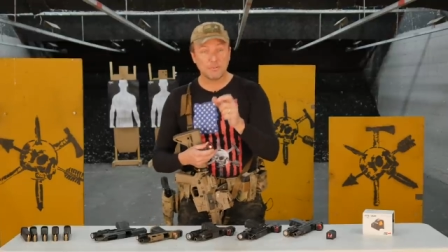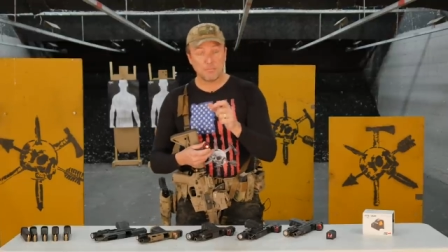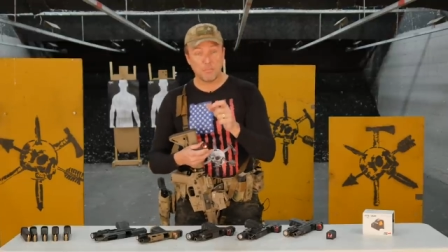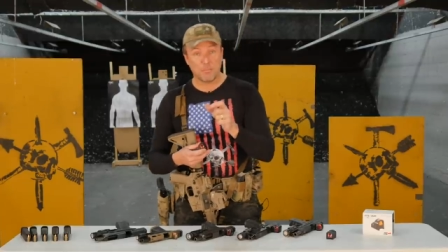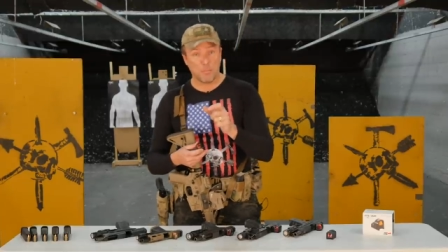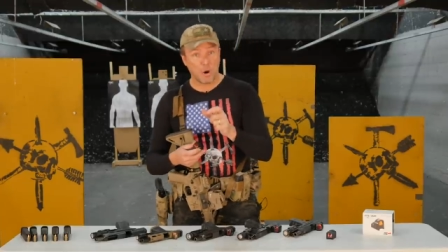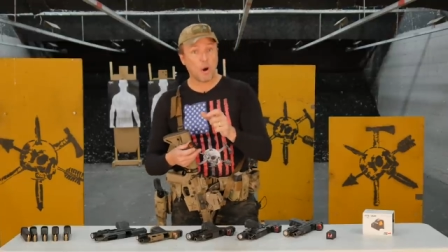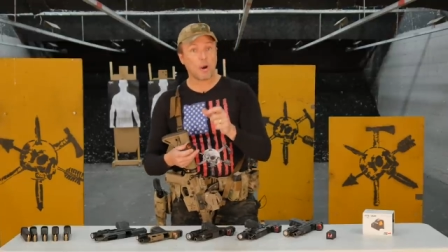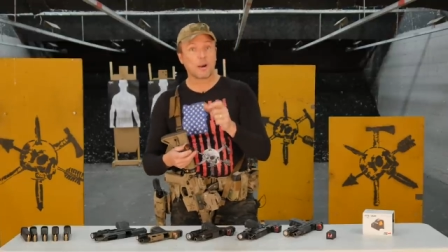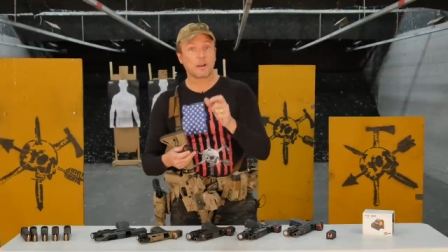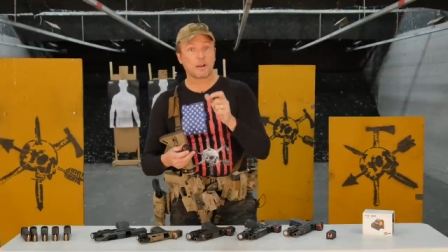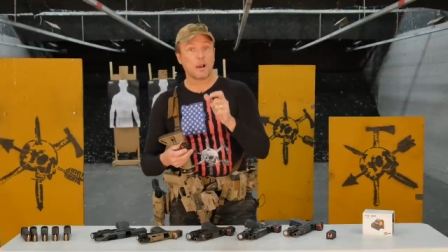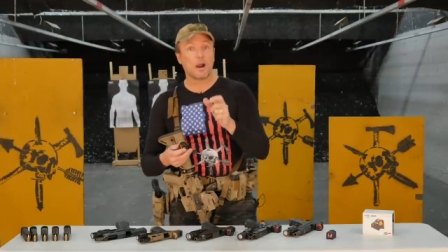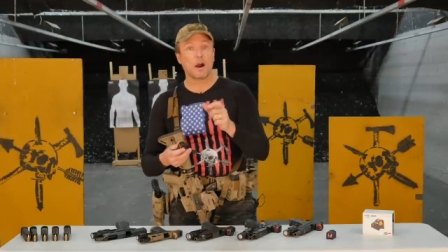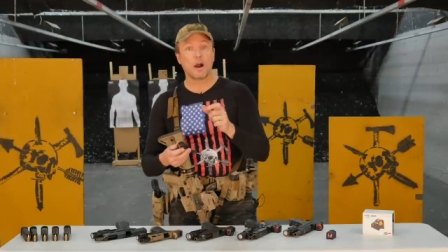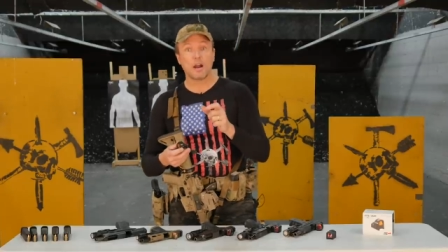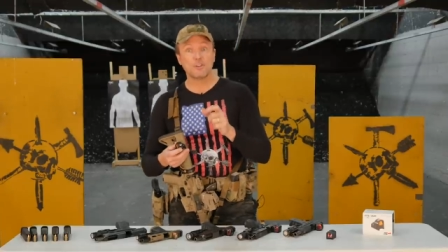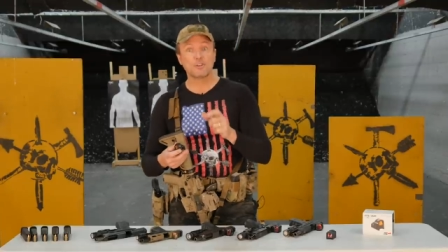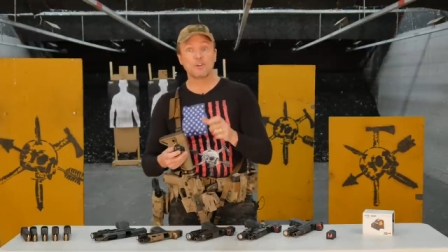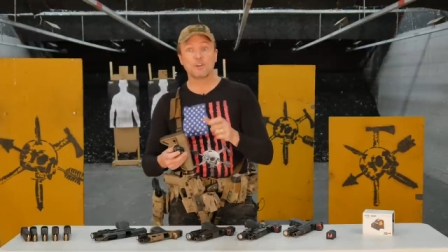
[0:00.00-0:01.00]
mark
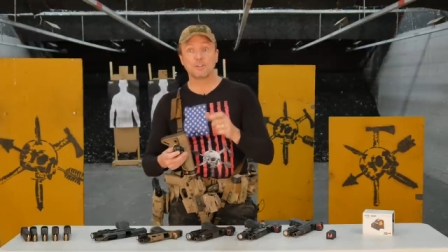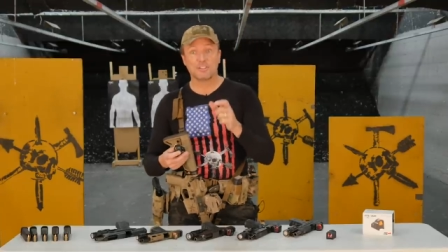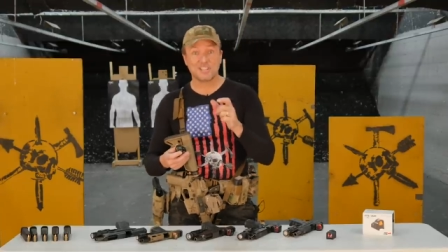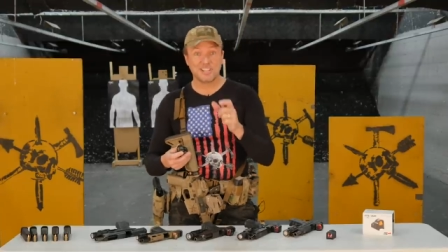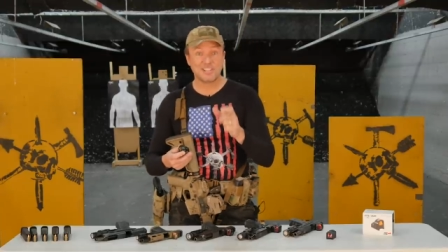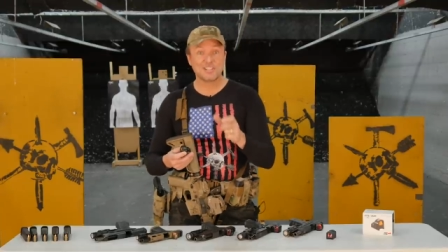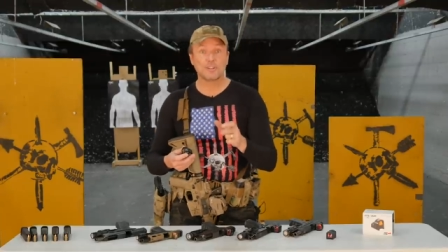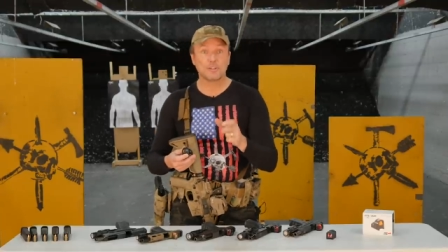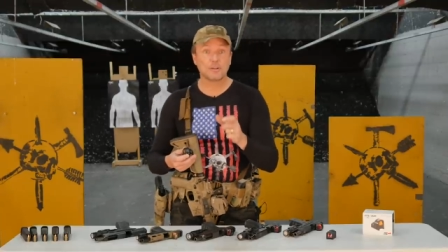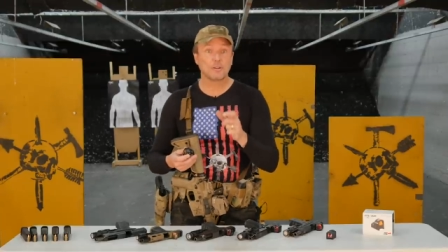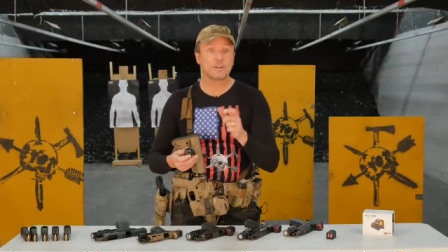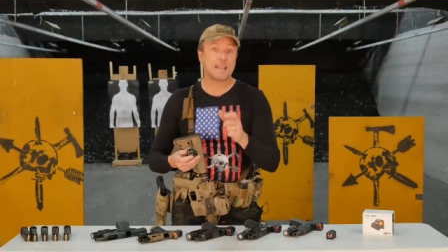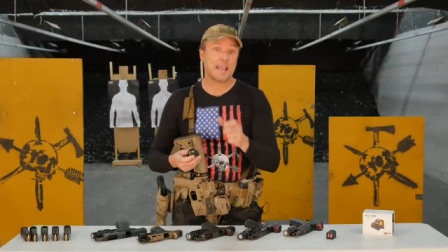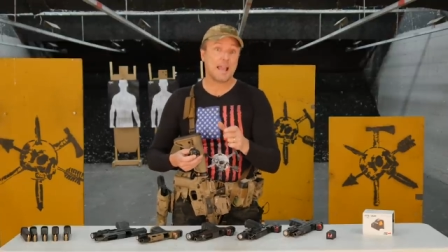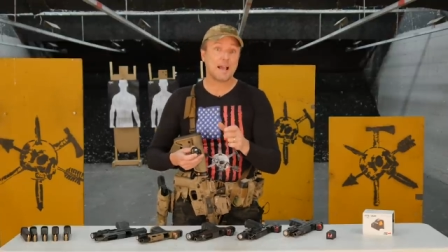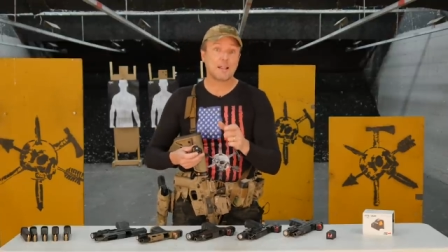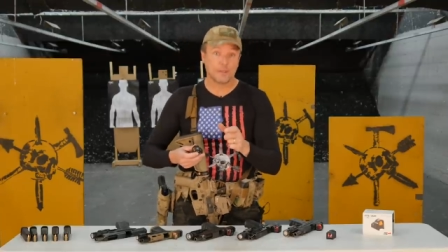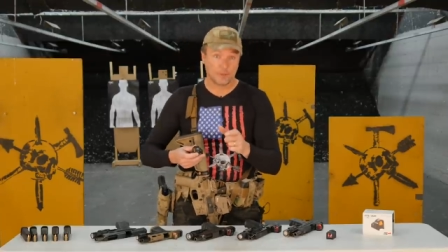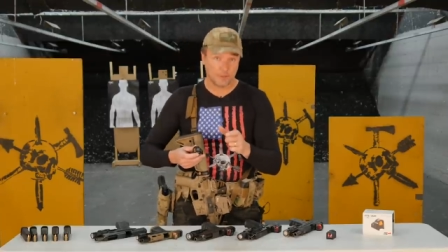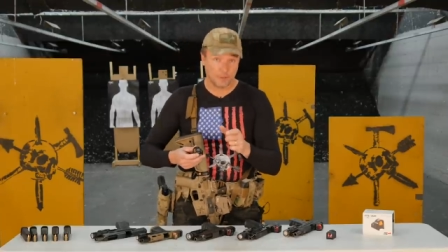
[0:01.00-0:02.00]
on your digital
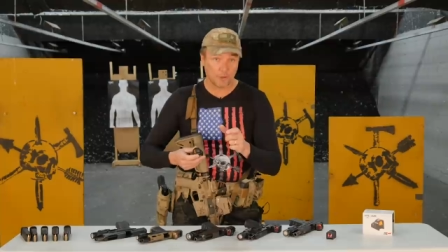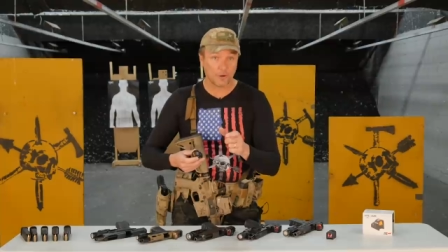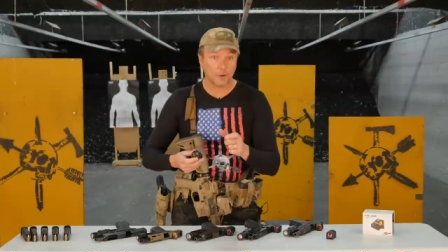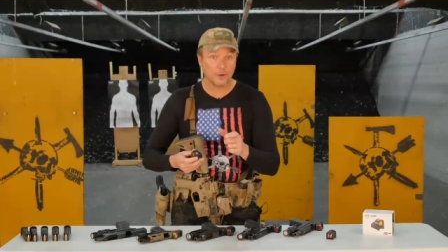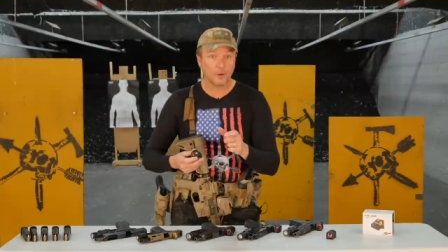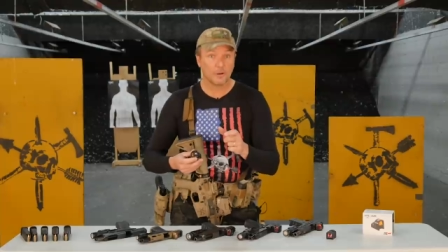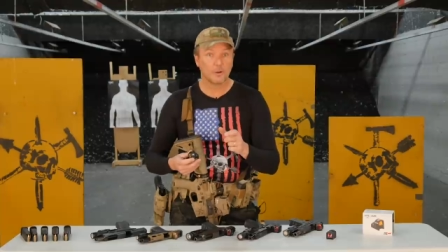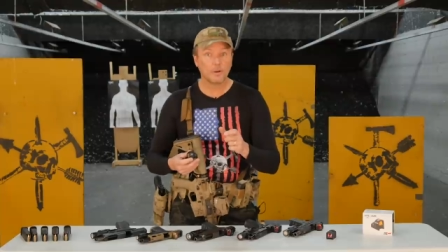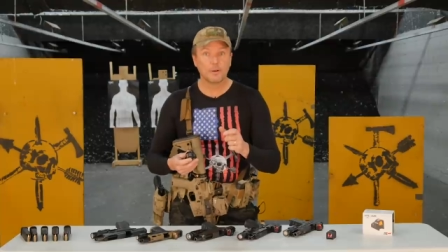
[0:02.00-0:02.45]
calendar,